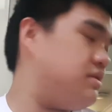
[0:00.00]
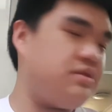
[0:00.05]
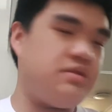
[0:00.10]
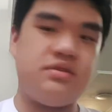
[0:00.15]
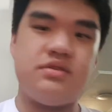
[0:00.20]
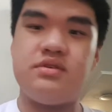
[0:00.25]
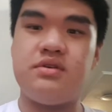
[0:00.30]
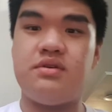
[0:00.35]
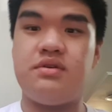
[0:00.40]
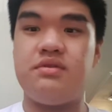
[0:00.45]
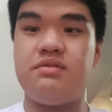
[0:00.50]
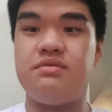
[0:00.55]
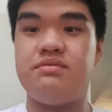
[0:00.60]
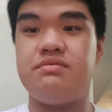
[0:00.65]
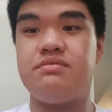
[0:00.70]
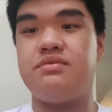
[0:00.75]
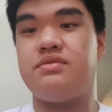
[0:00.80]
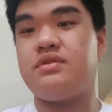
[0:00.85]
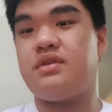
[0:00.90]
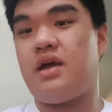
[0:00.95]
So
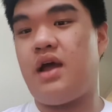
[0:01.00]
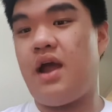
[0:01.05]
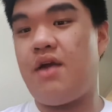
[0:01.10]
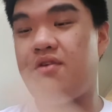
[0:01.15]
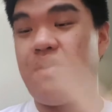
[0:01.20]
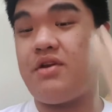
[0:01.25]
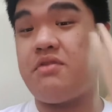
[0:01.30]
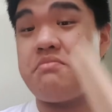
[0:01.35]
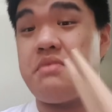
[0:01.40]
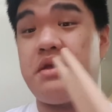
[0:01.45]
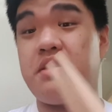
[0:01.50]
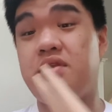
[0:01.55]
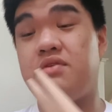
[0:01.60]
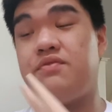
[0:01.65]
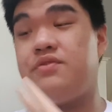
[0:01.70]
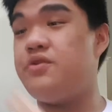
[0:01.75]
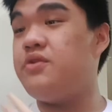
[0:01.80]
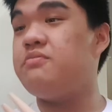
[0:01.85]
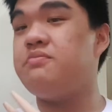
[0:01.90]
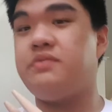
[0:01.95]
I recommend if
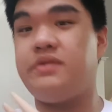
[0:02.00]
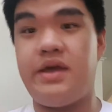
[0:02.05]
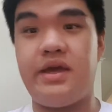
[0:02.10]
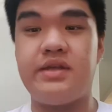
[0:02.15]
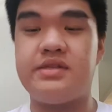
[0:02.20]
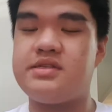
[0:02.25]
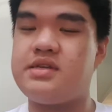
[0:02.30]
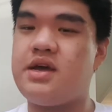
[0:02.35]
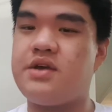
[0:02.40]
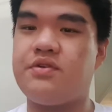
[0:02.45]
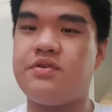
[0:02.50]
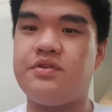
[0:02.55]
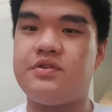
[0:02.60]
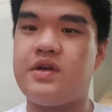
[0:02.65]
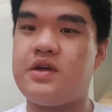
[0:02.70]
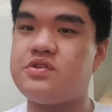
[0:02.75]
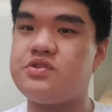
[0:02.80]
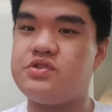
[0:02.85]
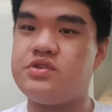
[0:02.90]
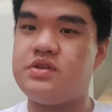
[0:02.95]
you're playing Taiko no
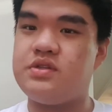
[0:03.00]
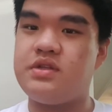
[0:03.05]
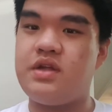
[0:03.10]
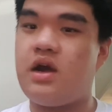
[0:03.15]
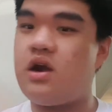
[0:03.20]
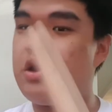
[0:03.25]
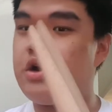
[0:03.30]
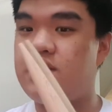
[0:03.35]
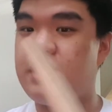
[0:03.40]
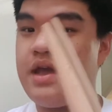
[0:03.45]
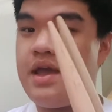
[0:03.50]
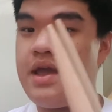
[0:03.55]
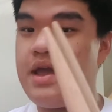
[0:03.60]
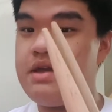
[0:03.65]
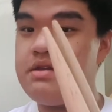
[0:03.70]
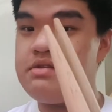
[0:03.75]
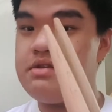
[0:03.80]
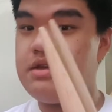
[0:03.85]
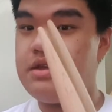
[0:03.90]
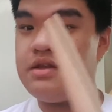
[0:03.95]
Tatsujin
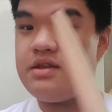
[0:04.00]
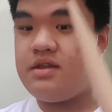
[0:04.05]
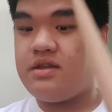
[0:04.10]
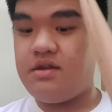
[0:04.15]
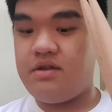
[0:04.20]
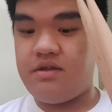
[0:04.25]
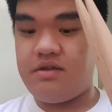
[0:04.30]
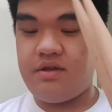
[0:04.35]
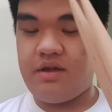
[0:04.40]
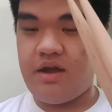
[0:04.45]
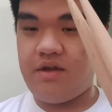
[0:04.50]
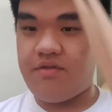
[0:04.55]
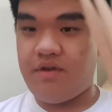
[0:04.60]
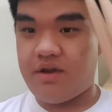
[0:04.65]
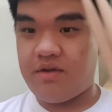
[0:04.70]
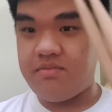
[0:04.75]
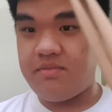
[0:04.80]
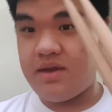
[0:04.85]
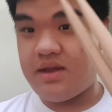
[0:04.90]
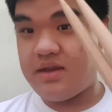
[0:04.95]
Arcade, I
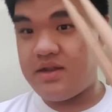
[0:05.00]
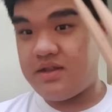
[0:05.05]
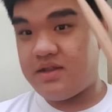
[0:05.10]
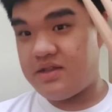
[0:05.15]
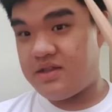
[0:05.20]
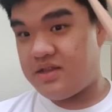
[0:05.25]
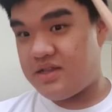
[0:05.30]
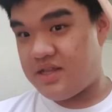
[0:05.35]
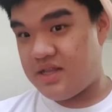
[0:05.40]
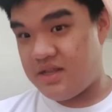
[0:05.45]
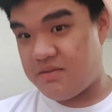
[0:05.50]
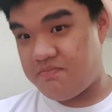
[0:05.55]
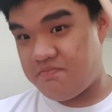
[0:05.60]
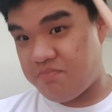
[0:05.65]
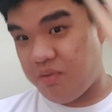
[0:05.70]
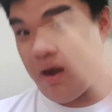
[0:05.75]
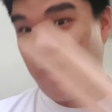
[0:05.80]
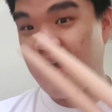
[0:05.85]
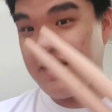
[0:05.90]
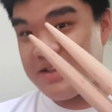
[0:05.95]
recommend
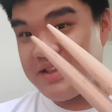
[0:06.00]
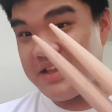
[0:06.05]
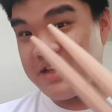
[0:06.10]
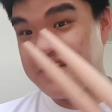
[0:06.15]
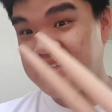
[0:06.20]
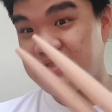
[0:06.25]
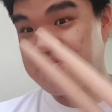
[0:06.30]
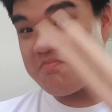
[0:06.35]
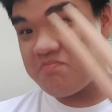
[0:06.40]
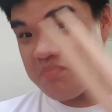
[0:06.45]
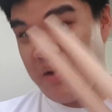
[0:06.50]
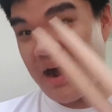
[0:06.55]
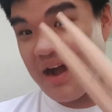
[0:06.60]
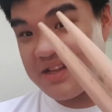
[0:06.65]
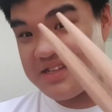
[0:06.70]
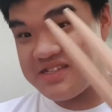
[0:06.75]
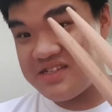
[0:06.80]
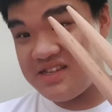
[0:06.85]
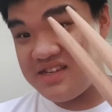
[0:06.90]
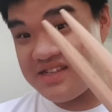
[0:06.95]
buy this
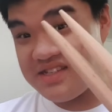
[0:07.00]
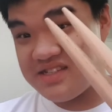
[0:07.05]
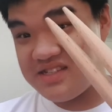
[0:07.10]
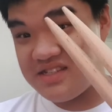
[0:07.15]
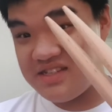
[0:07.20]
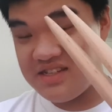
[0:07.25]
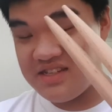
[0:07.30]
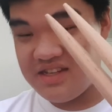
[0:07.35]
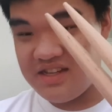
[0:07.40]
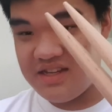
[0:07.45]
Bachi's.